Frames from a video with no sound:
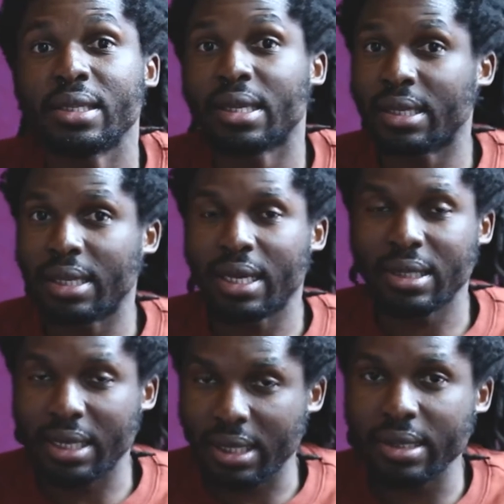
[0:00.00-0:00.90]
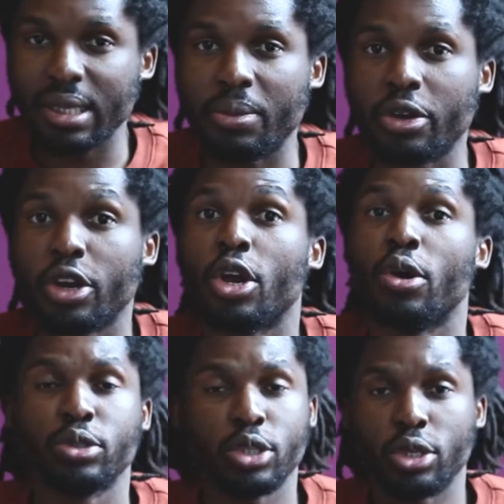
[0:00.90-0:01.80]
they stand, that stands out to them, they're going to
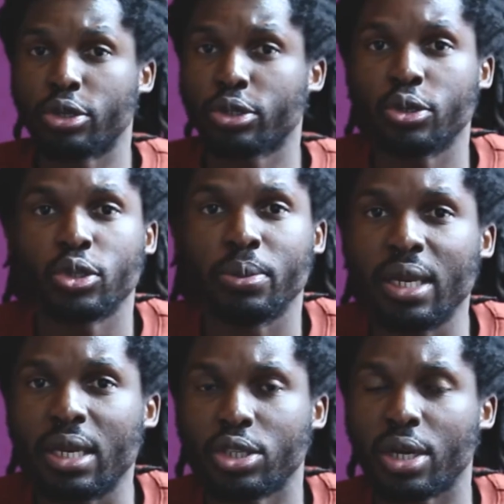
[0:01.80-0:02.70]
go to your social media